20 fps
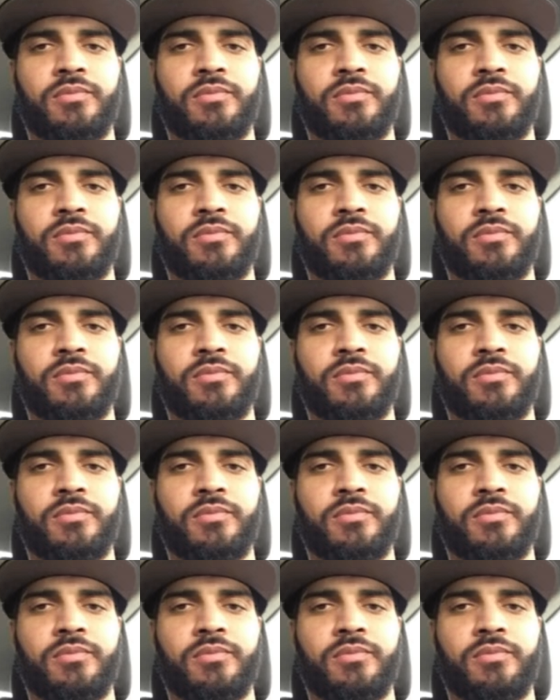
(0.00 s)

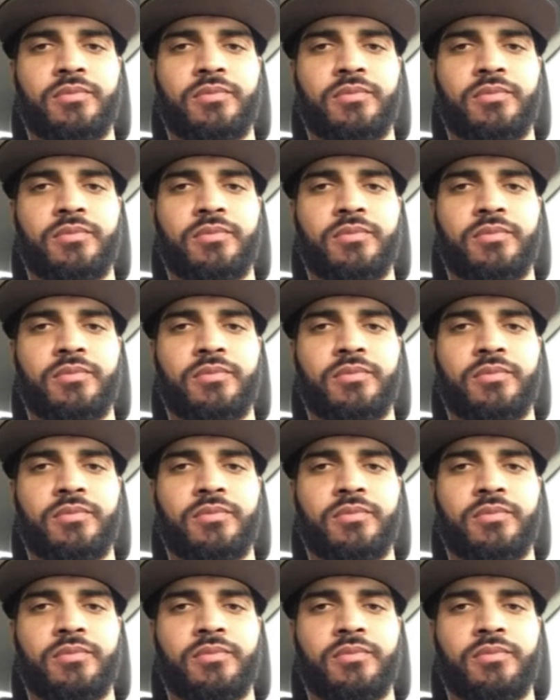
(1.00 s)

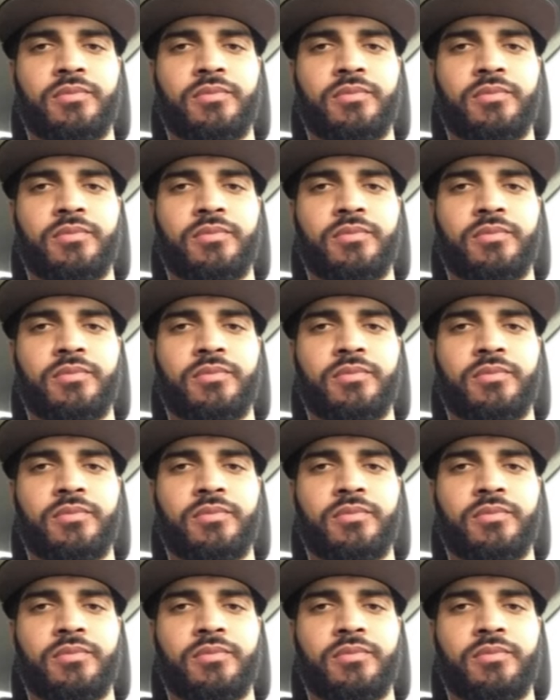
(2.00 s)

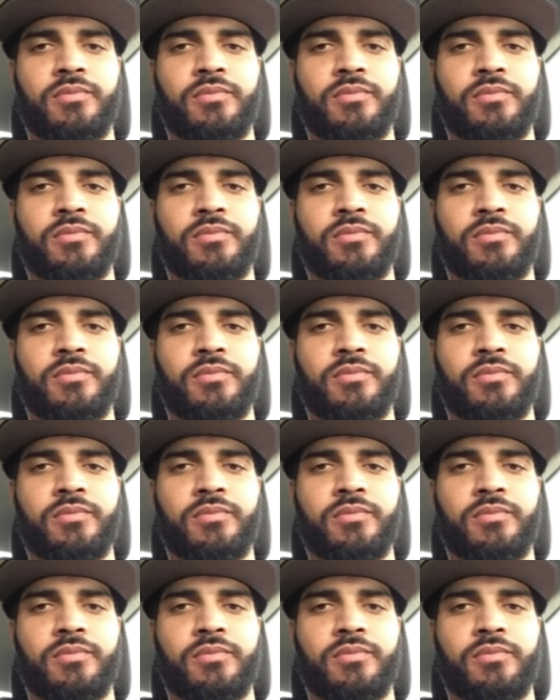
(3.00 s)
(no lip movement)